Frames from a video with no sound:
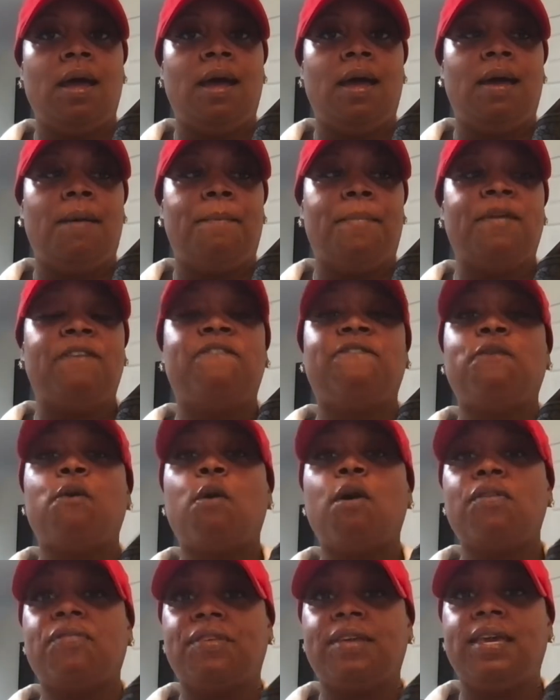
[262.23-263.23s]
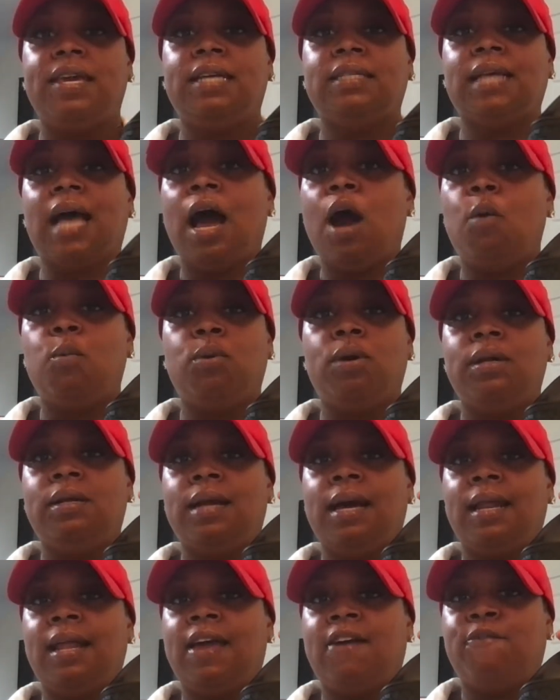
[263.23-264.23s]
before these, I would
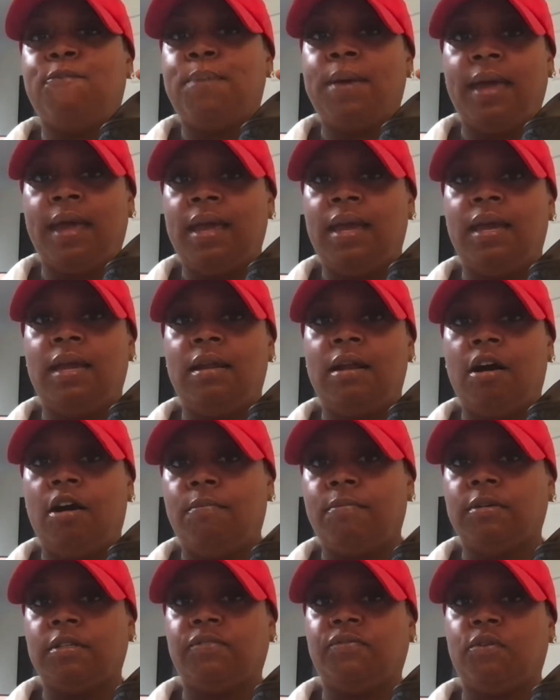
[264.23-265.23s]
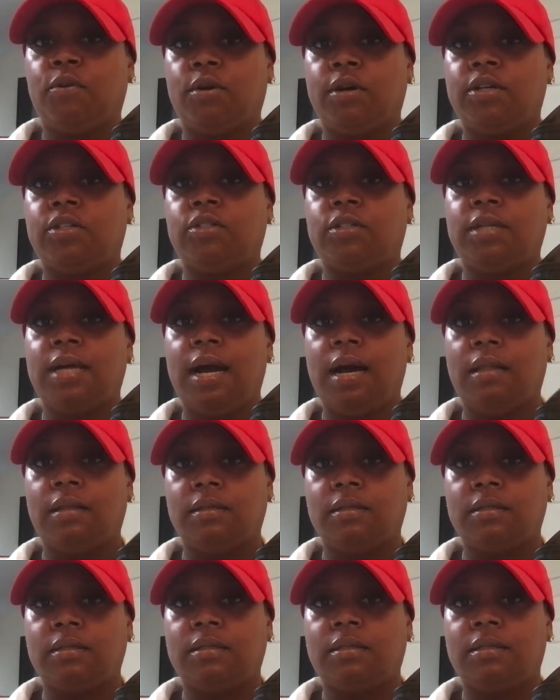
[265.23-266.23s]
not have paid almost
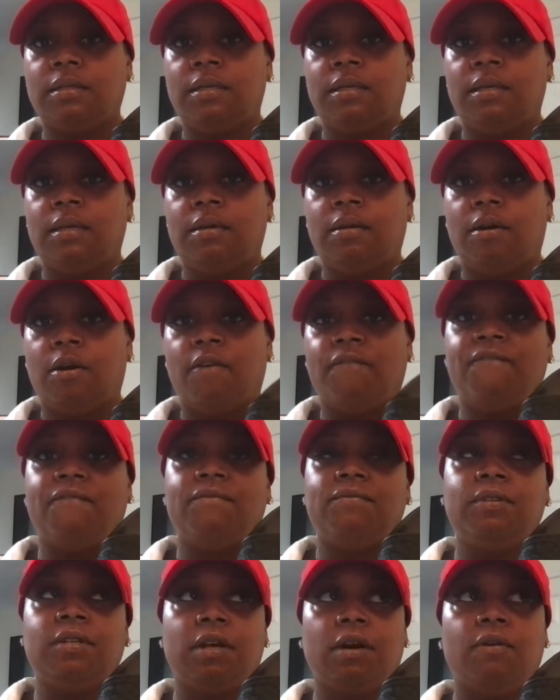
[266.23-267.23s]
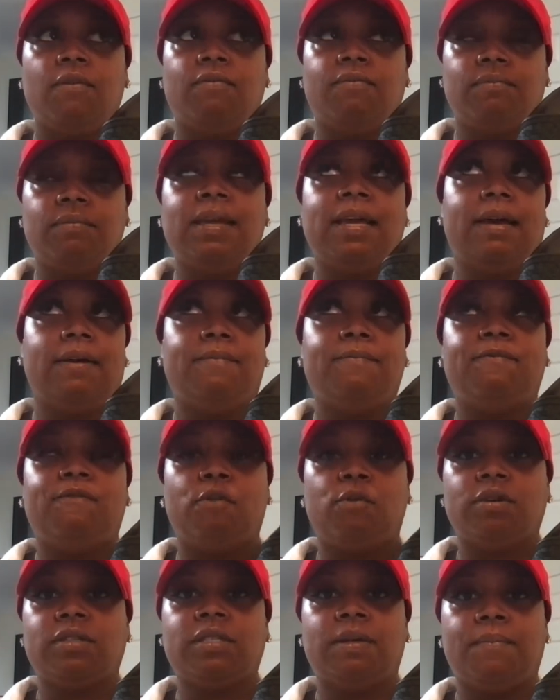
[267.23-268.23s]
$400 or,
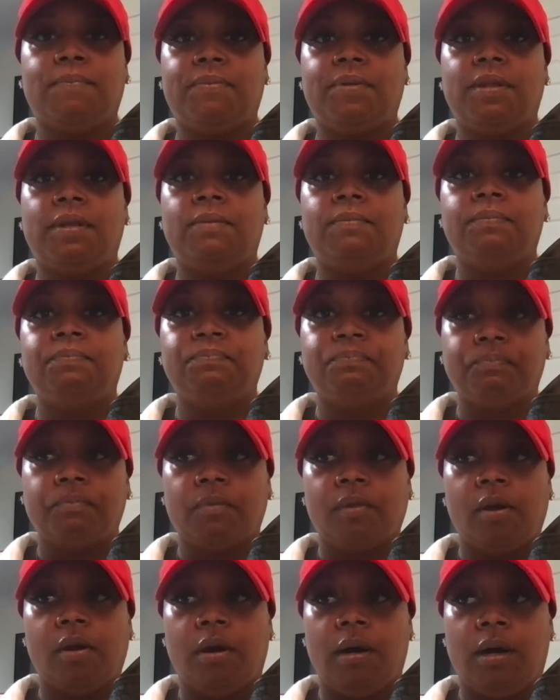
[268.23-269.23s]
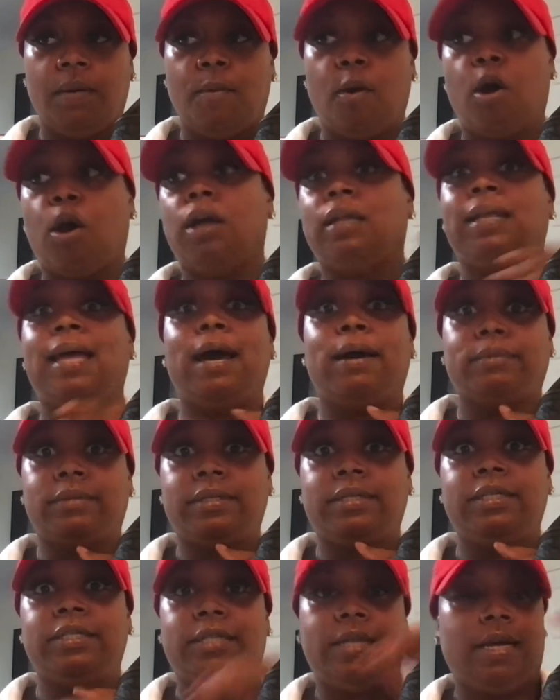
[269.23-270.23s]
for something, or allowed
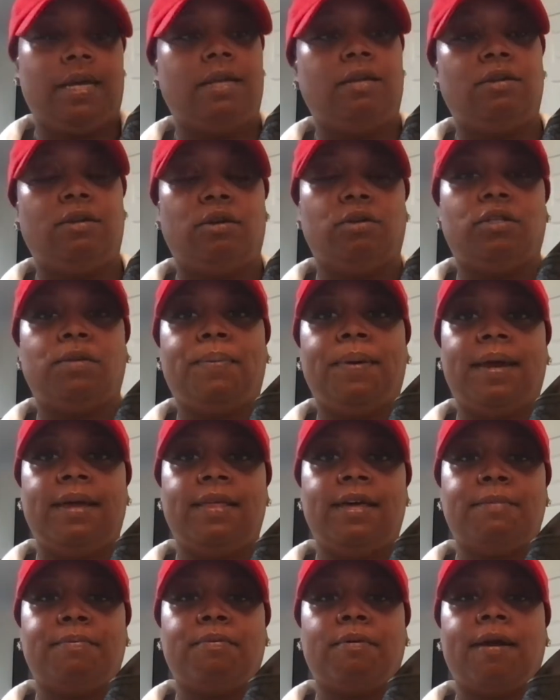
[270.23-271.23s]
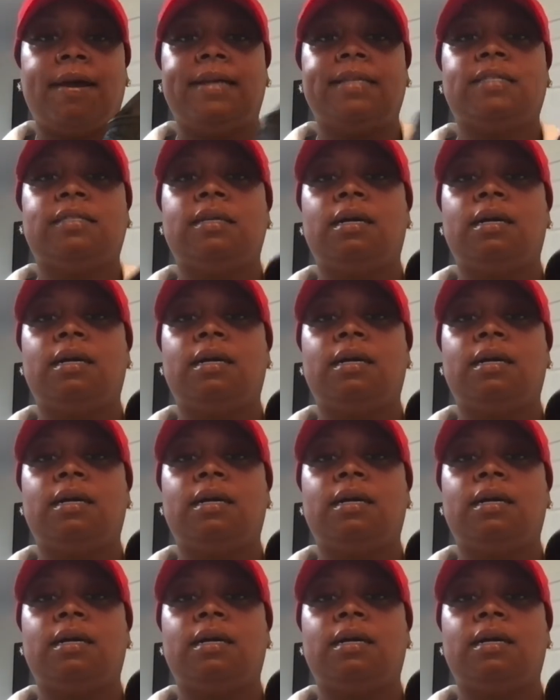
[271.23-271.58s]
CJ, to pay that price